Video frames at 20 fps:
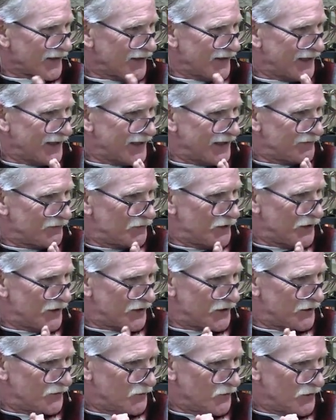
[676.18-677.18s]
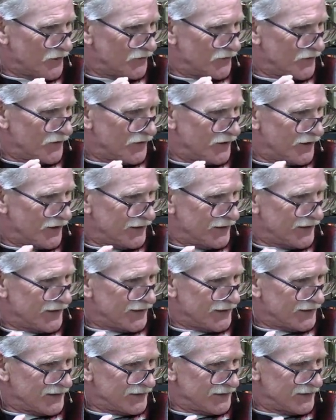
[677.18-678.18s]
and picking one of the
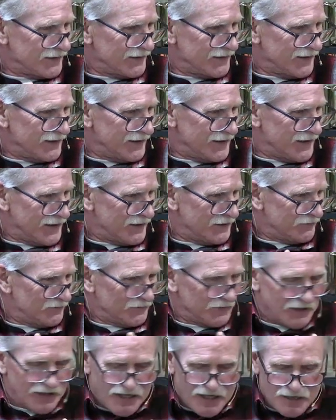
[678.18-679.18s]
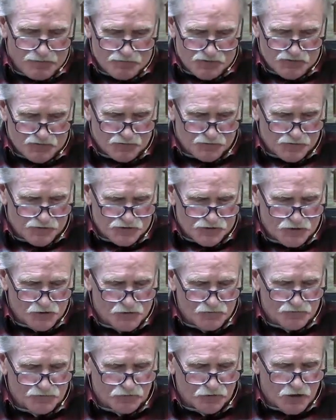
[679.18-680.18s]
lambs from his
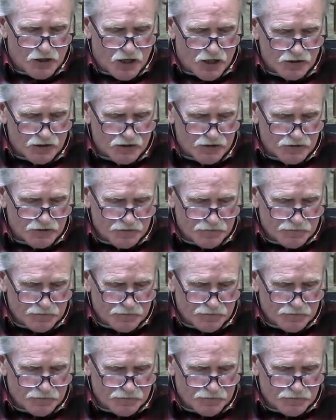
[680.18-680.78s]
own flock,